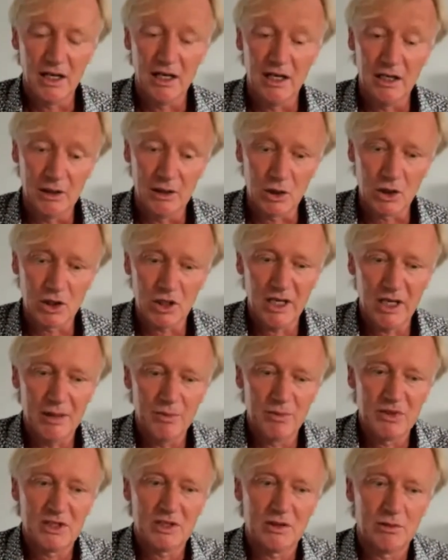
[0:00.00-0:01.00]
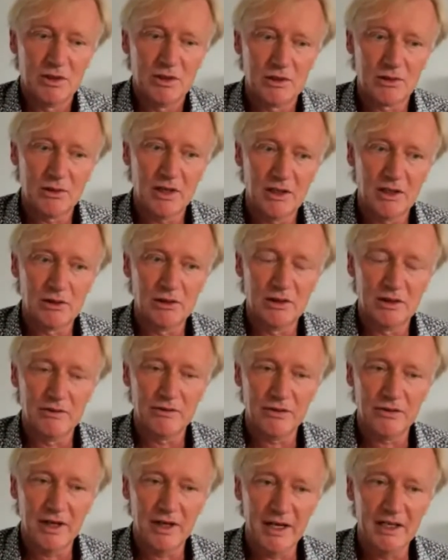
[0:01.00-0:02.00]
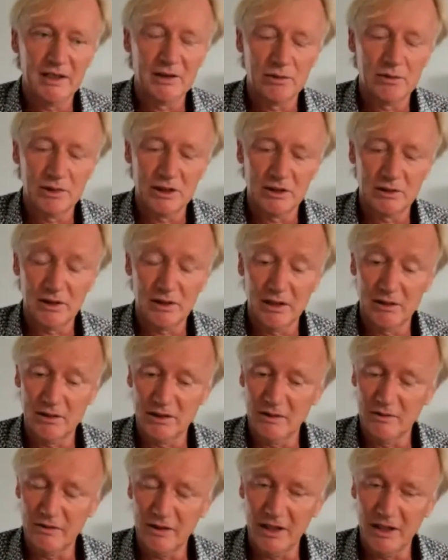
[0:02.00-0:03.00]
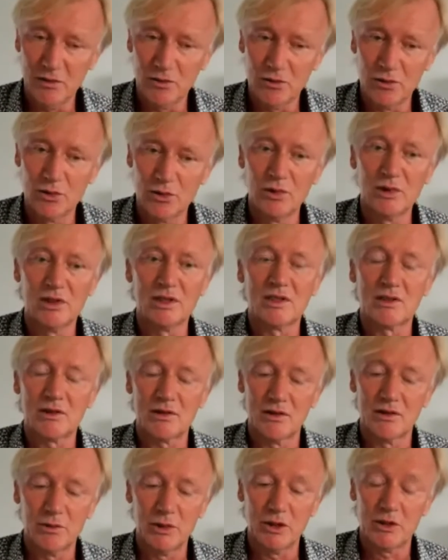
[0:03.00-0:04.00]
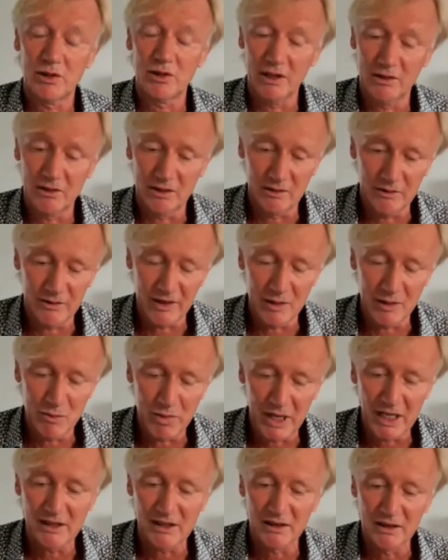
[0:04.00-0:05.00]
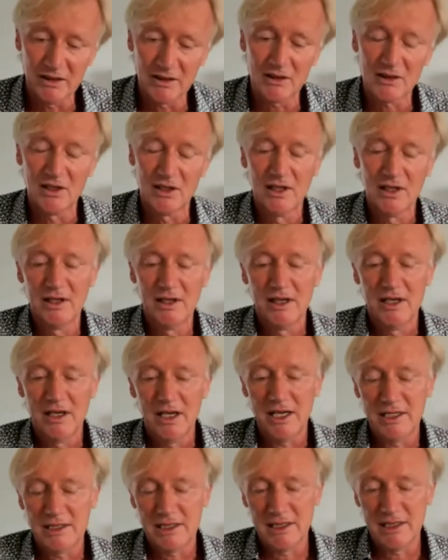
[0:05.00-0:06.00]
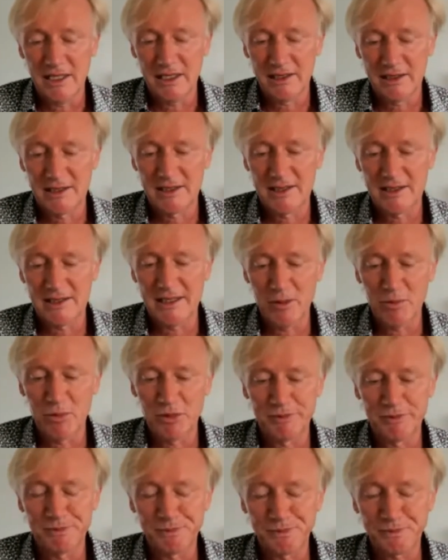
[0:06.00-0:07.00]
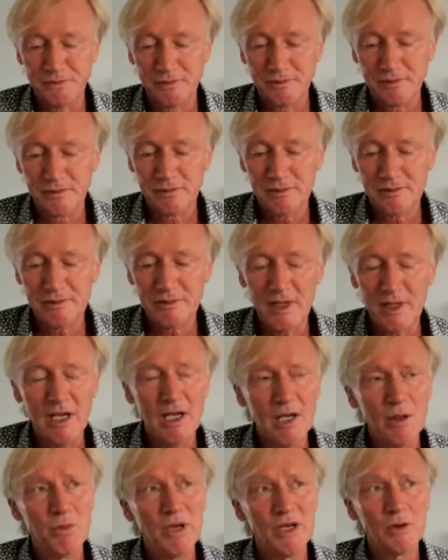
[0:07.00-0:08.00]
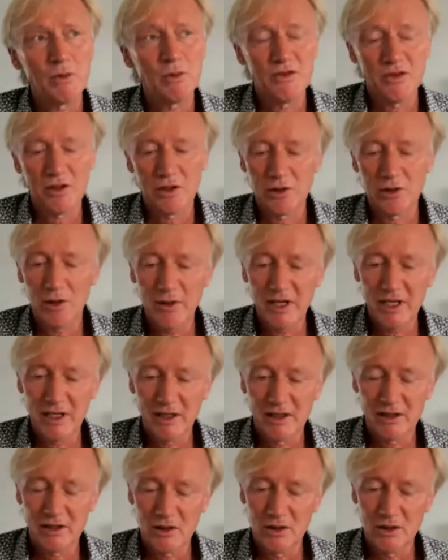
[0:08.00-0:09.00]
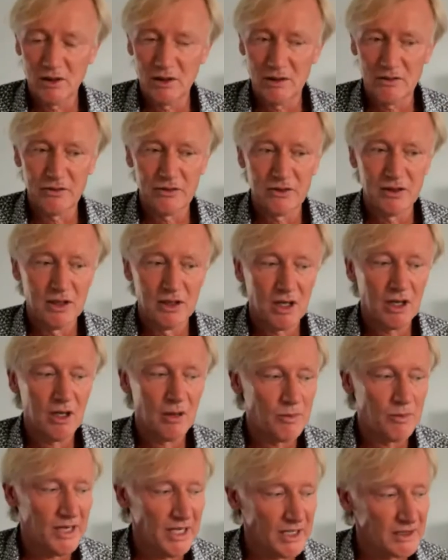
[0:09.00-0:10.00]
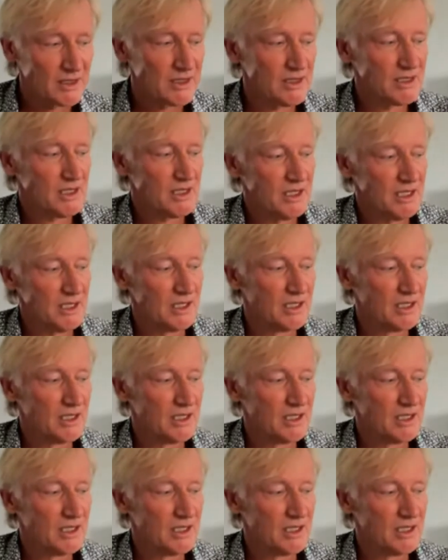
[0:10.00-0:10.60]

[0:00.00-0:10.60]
in shapes, we try to define rules, we try to define patterns as a next step. But with a growing sort of complexity,